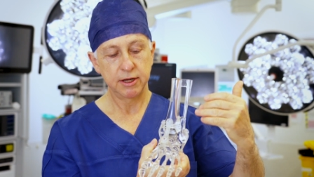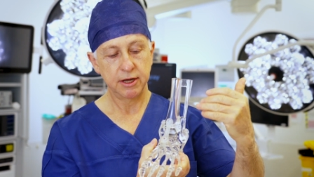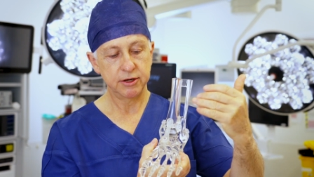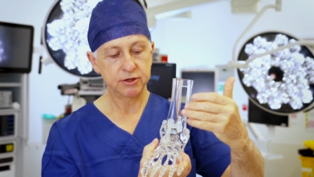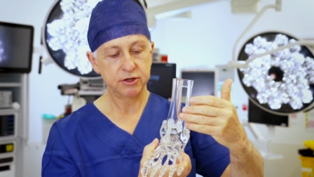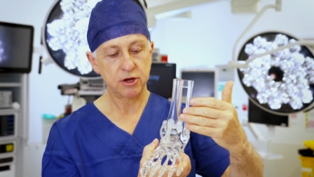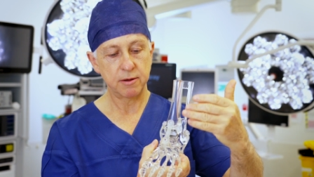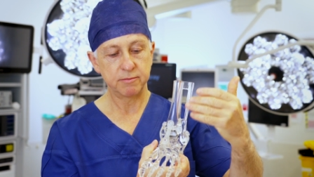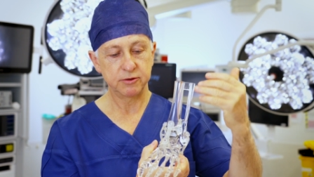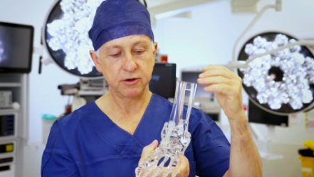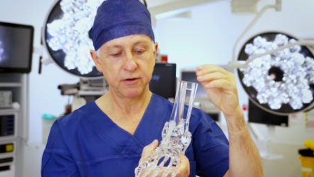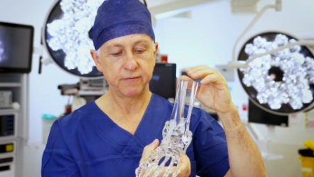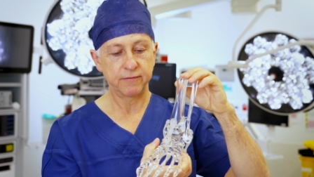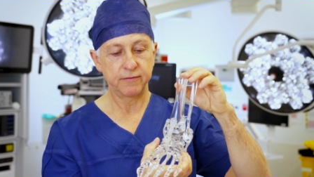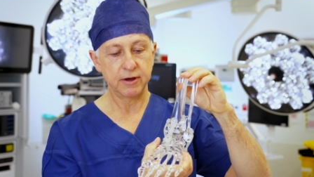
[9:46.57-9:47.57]
in terms
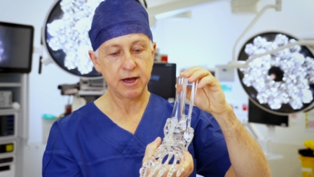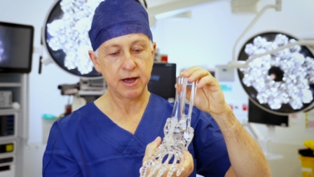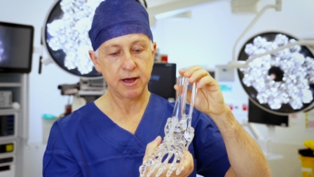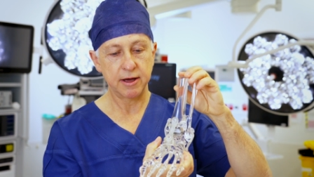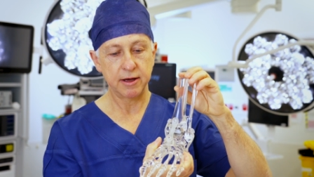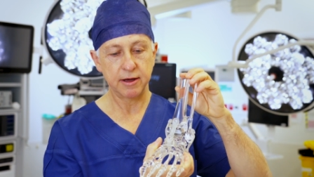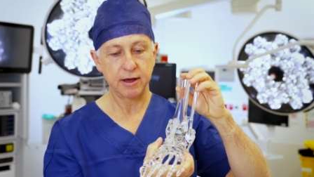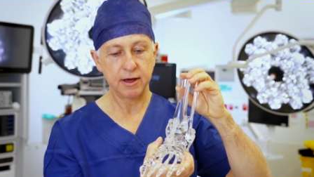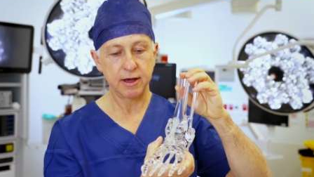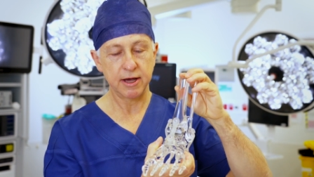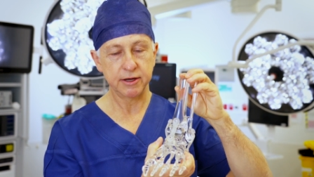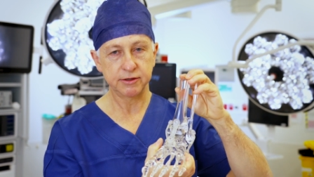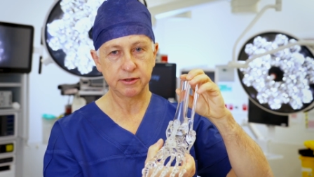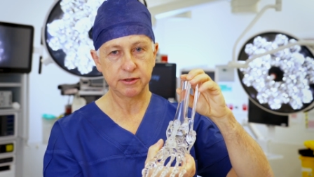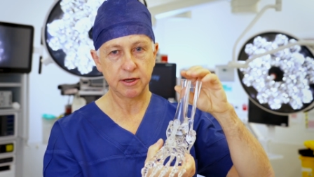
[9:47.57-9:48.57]
of
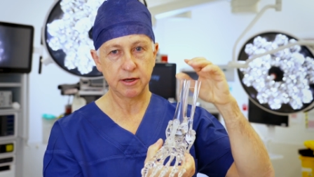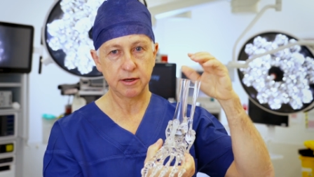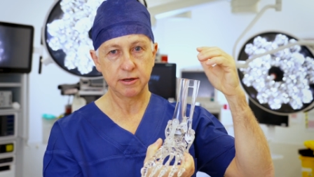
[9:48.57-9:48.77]
us